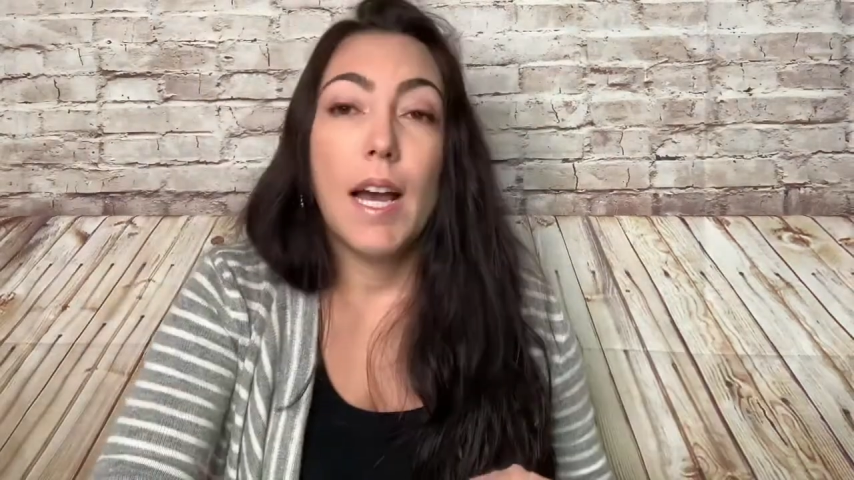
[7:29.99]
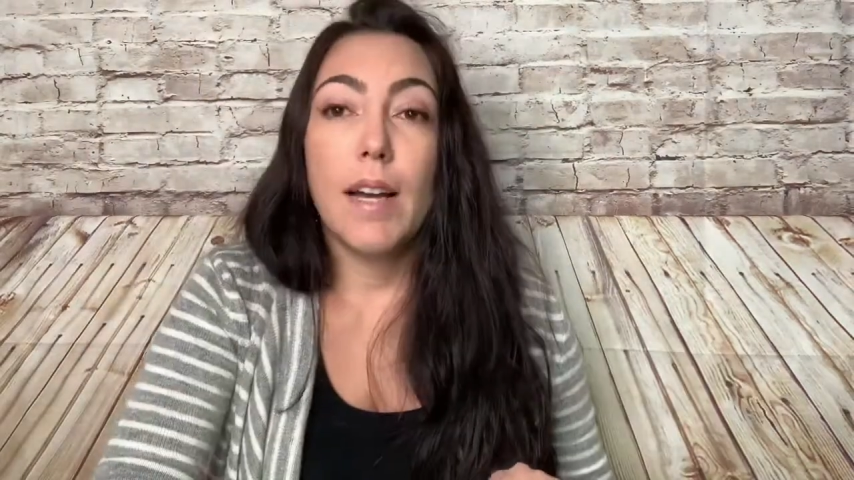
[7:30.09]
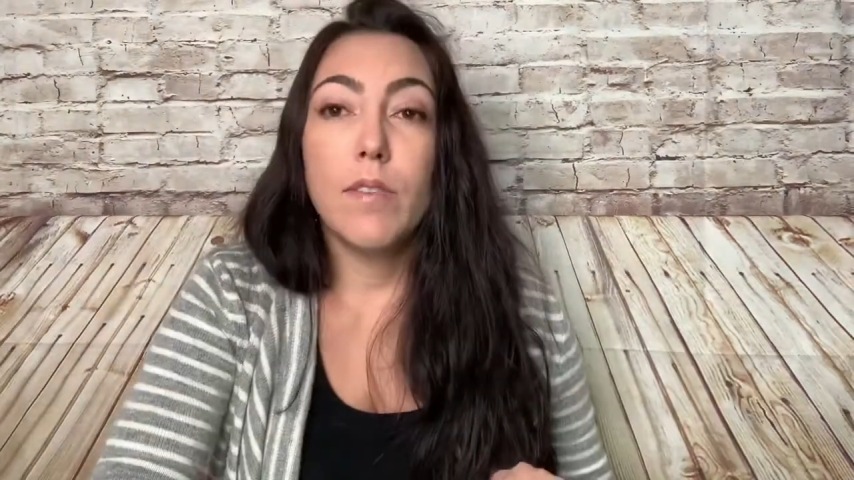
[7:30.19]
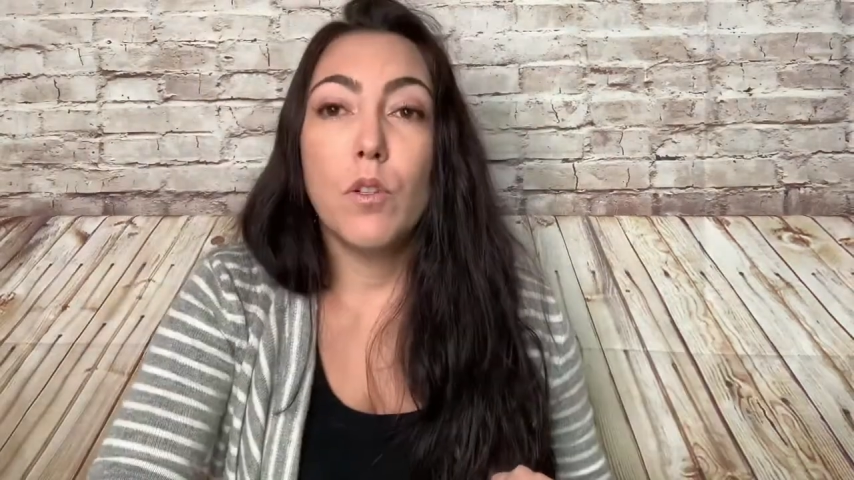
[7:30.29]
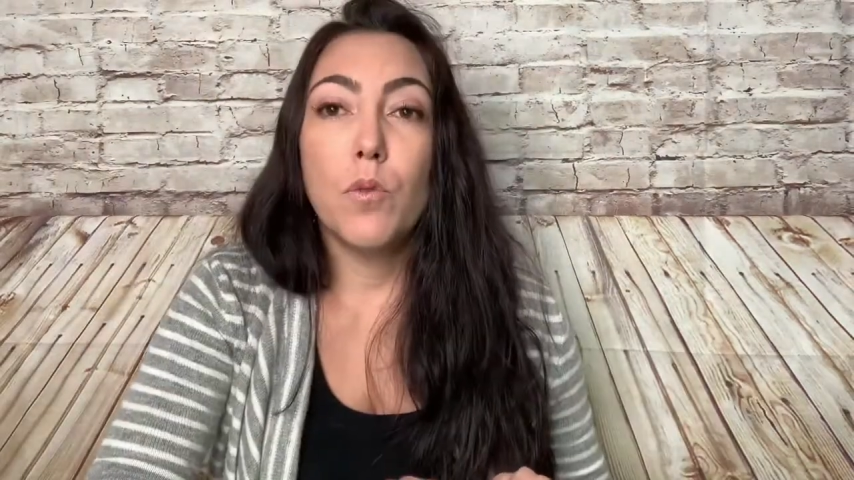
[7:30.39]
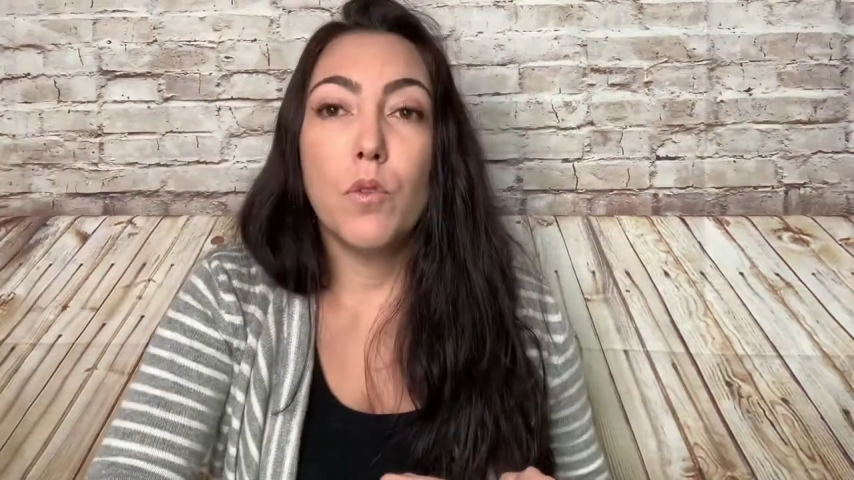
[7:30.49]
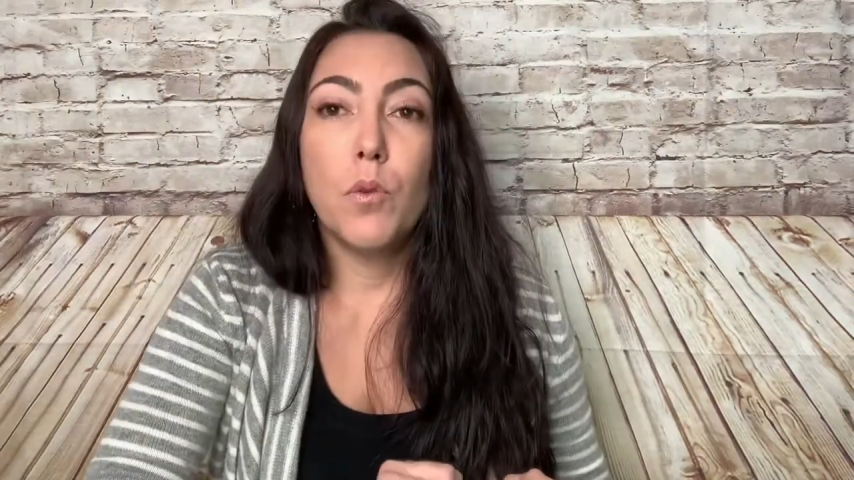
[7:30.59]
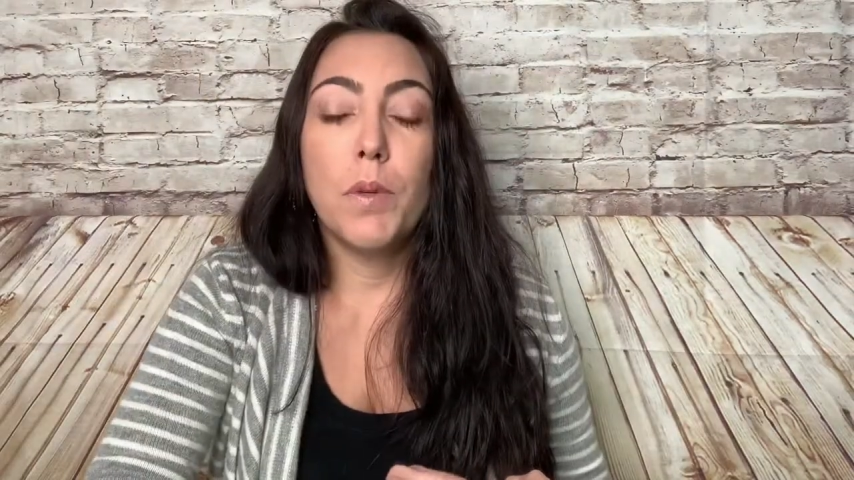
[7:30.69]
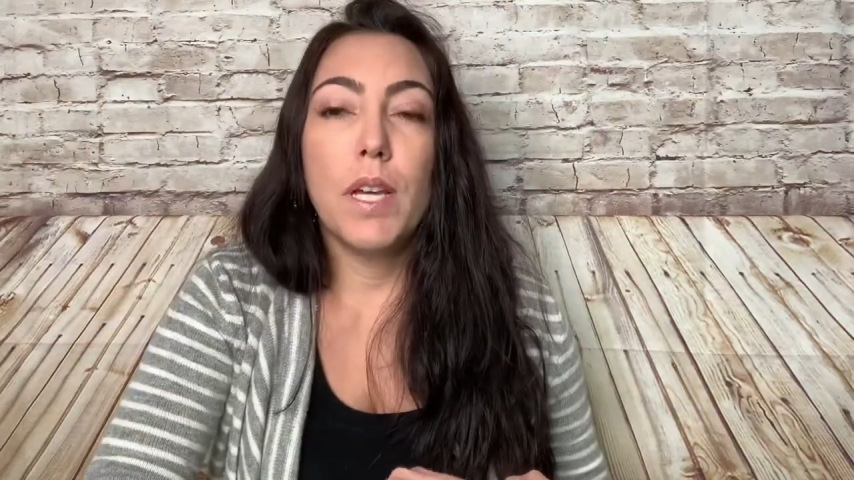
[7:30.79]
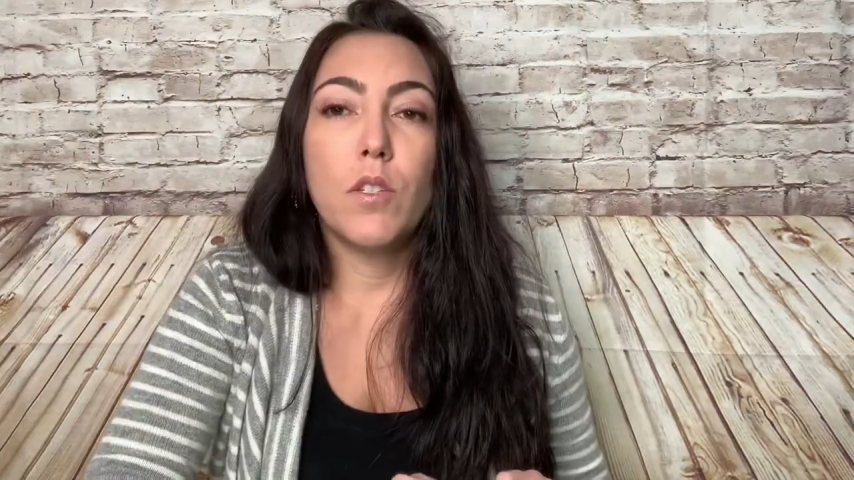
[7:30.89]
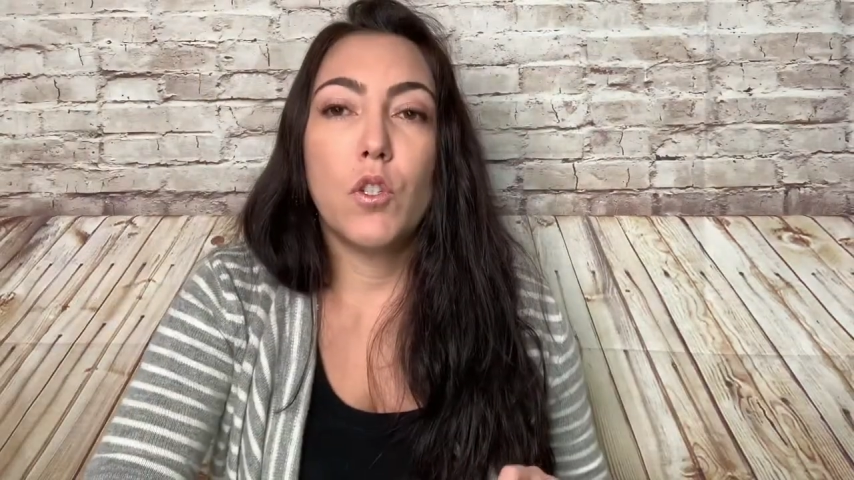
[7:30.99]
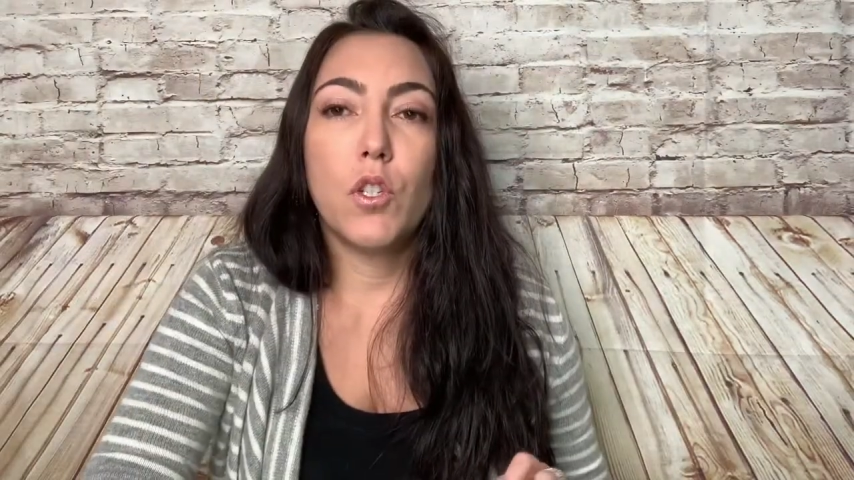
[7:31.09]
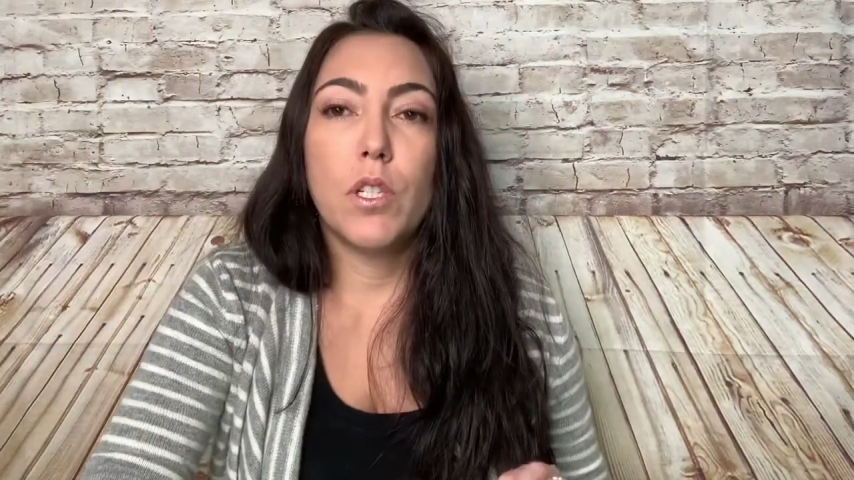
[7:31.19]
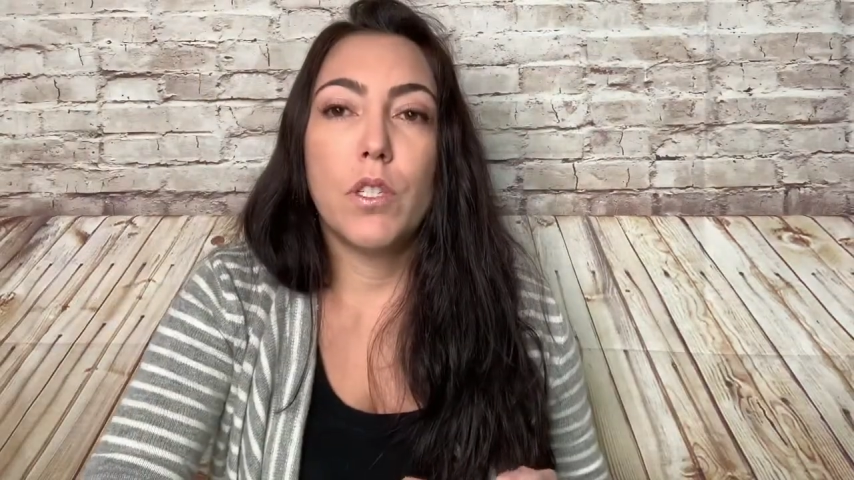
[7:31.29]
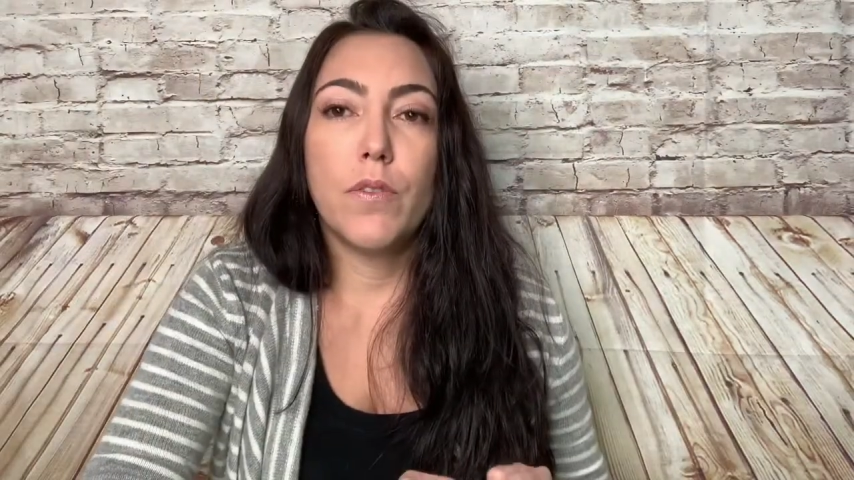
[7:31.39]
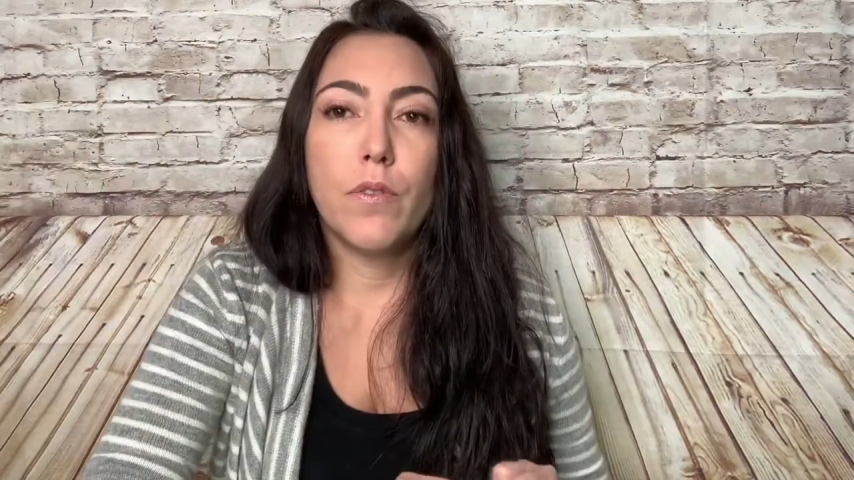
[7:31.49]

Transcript: I've sold UPS shirts